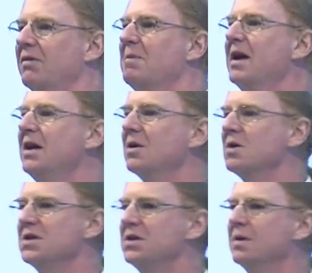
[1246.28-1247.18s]
many
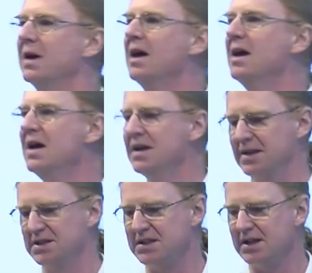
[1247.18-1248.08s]
years doing
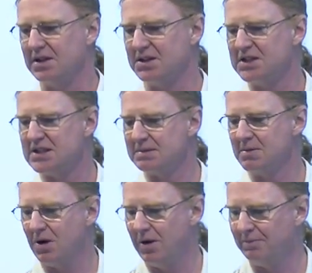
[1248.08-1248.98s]
testing at the system
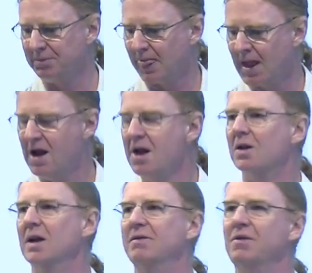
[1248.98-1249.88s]
call
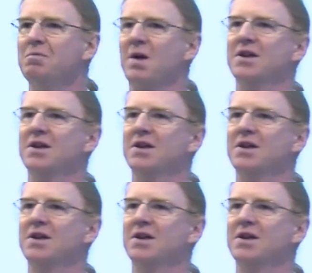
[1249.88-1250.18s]
level.